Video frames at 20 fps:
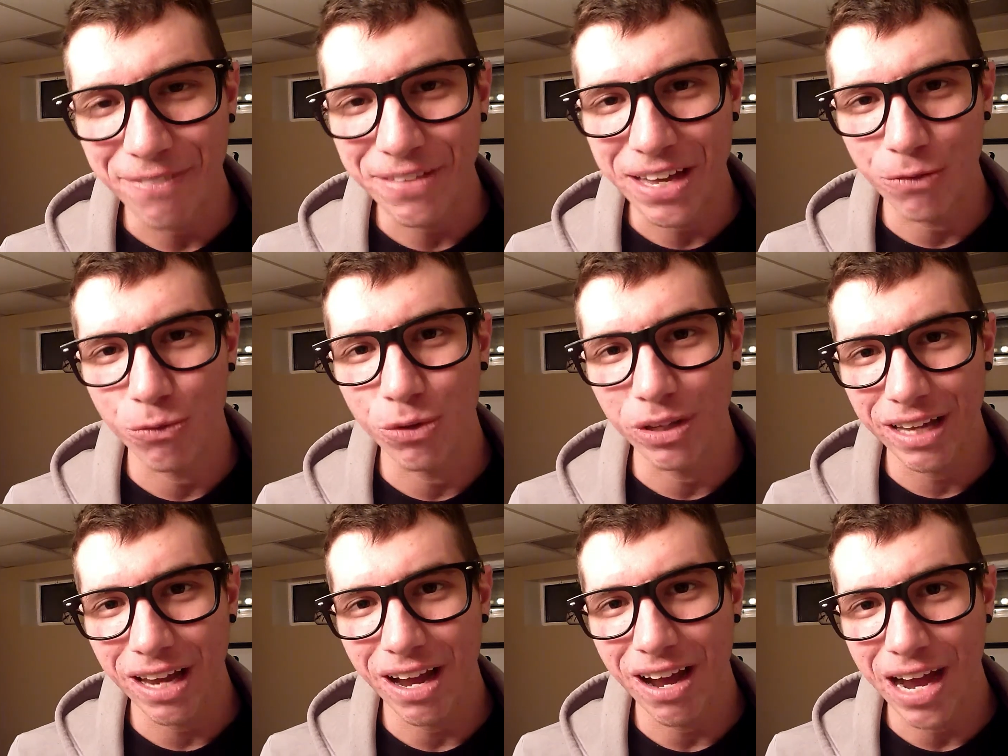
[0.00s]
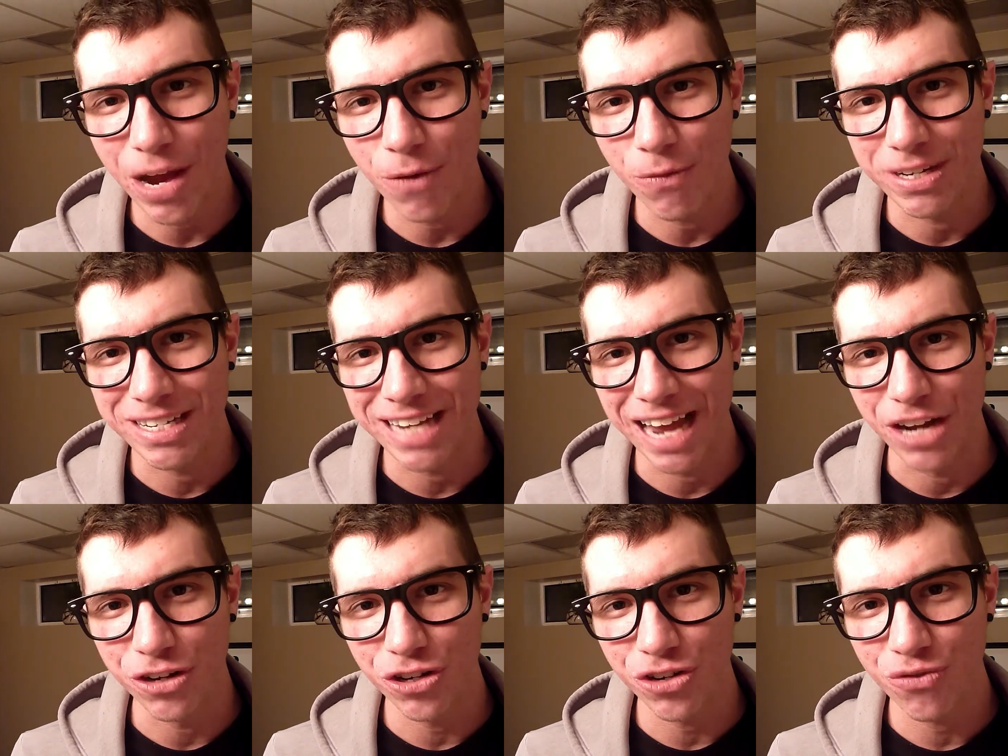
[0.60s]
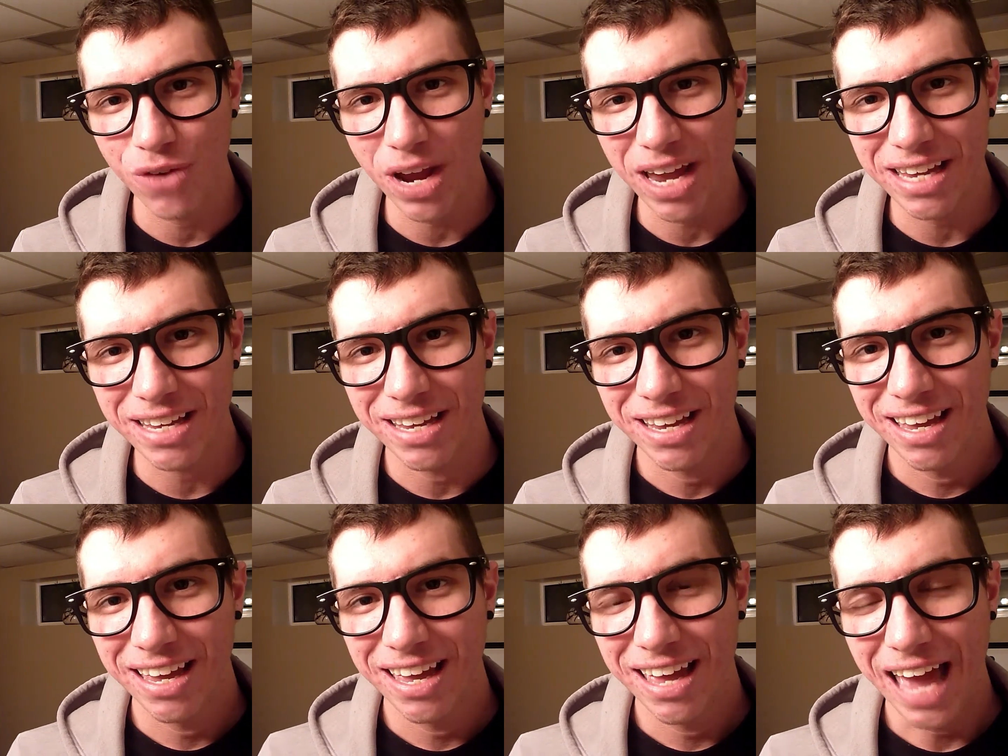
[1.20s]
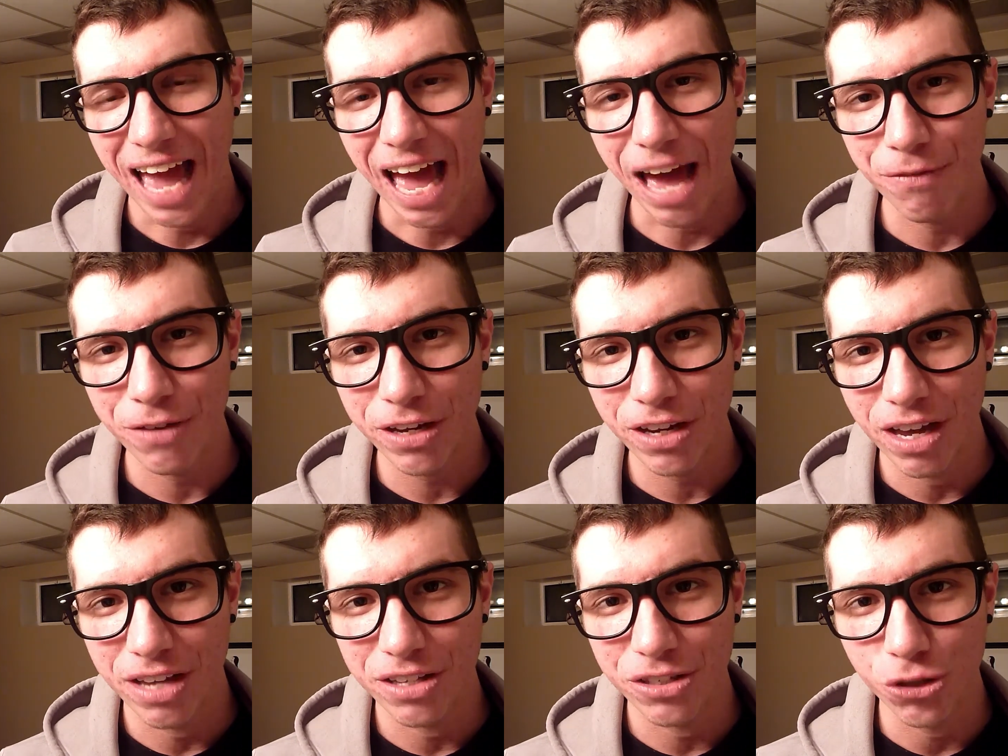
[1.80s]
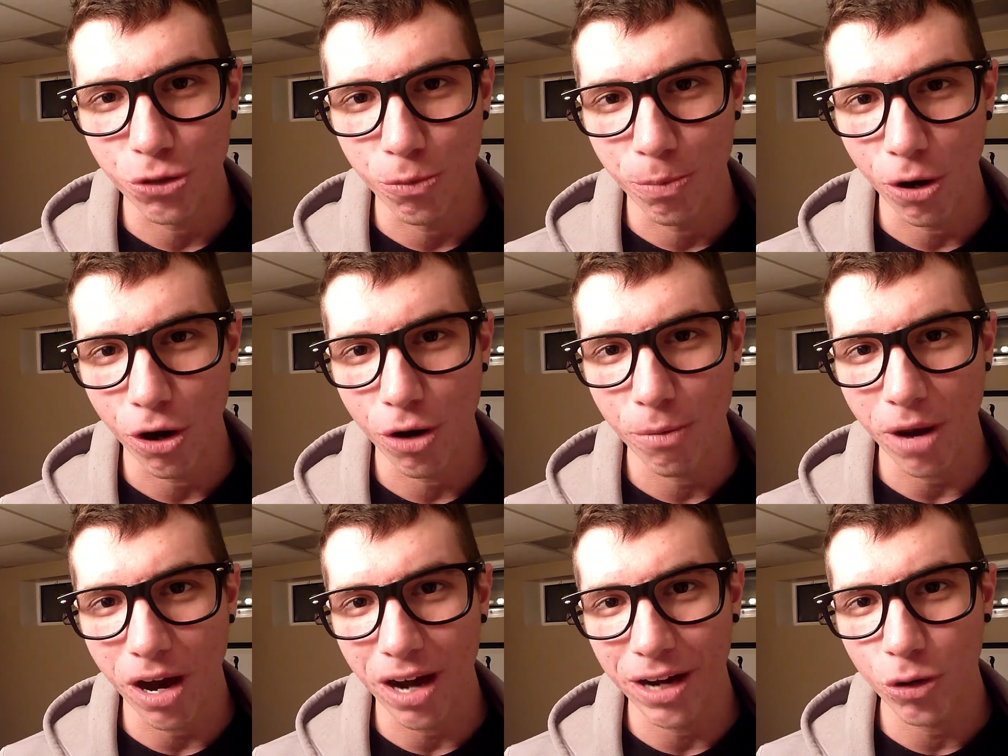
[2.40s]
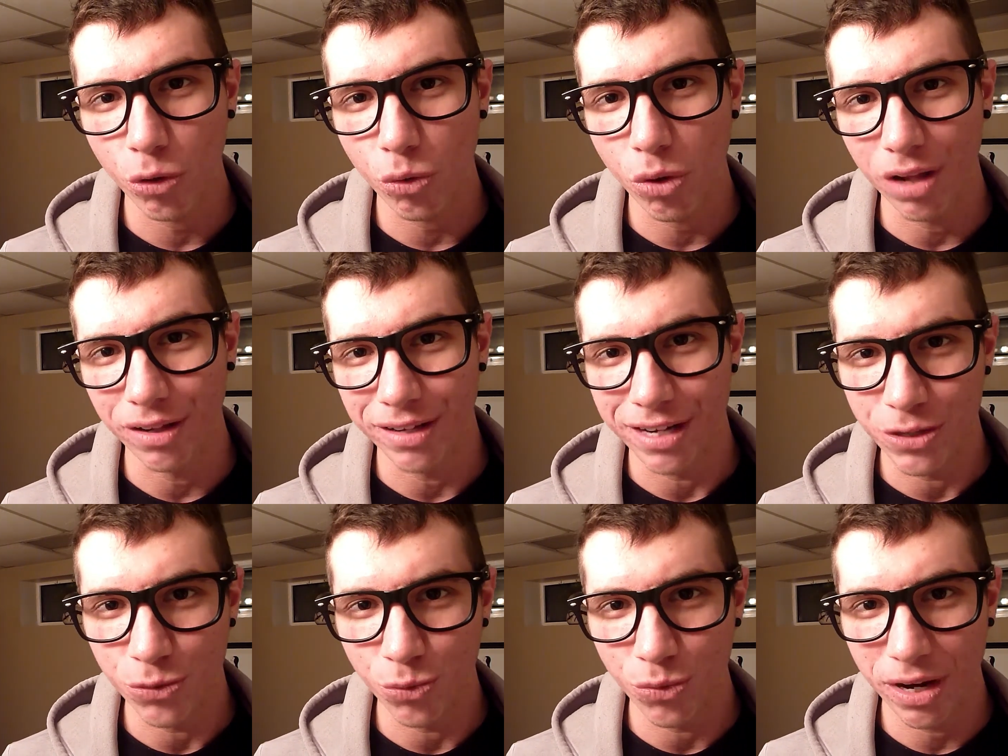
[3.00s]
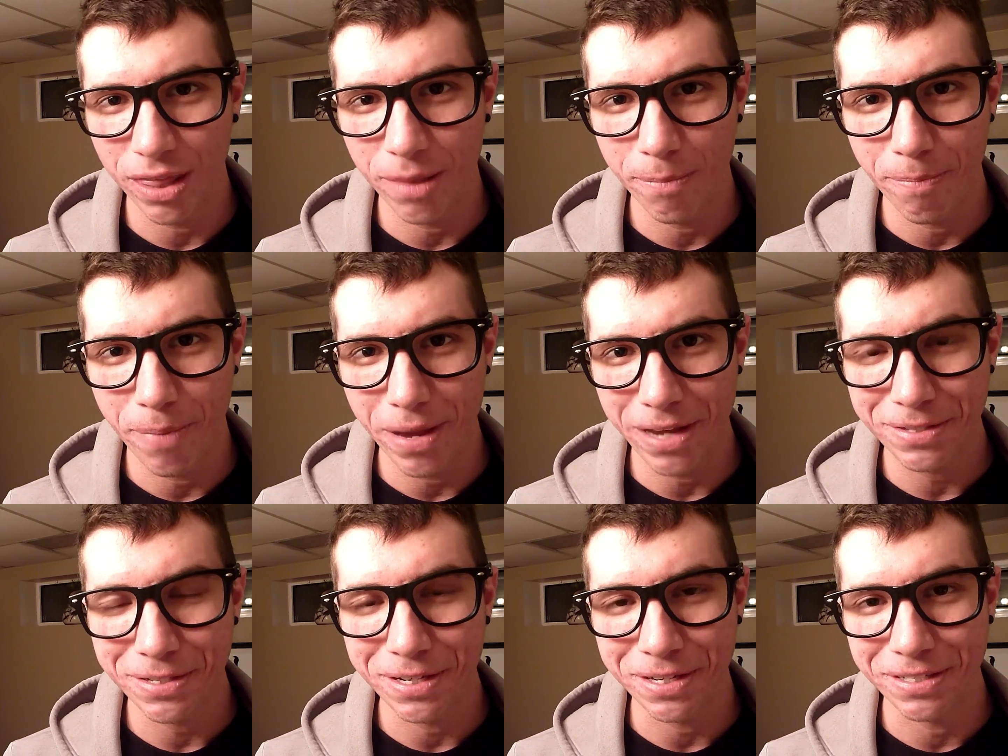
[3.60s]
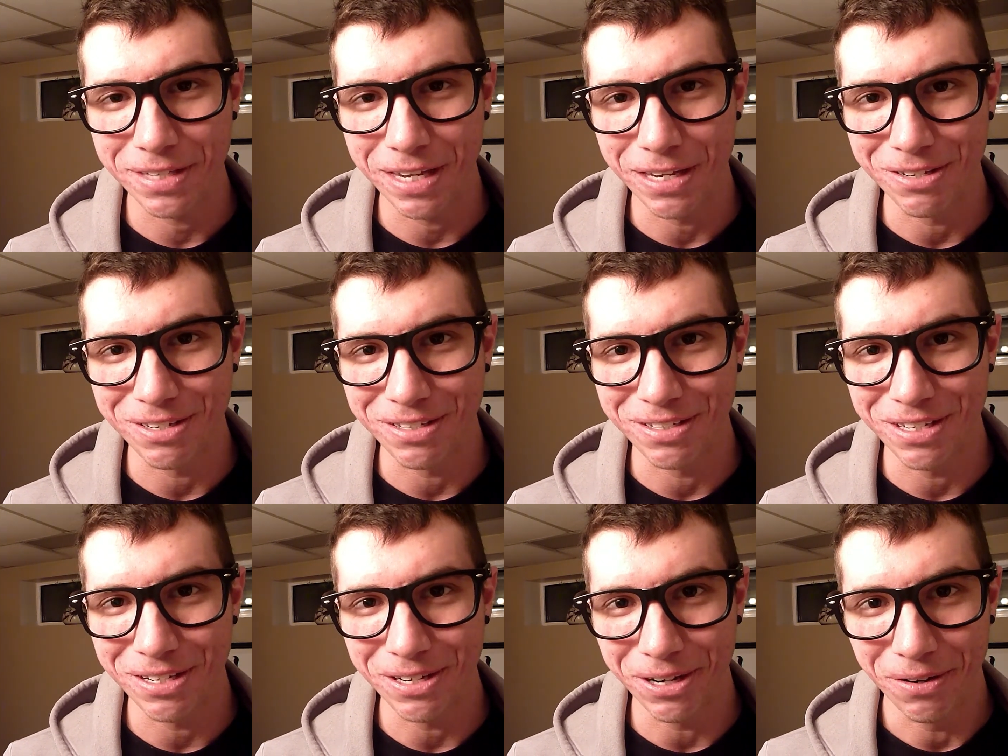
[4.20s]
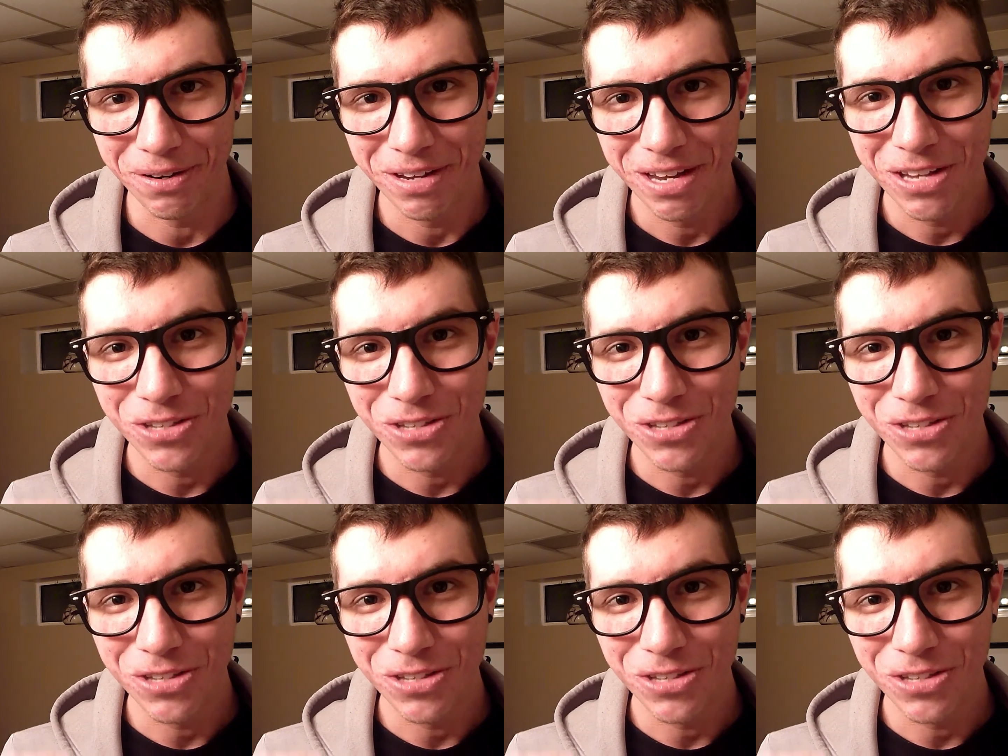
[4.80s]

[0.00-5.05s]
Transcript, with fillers: that really high retention rate, having superb audio quality is one of the best things that you can do.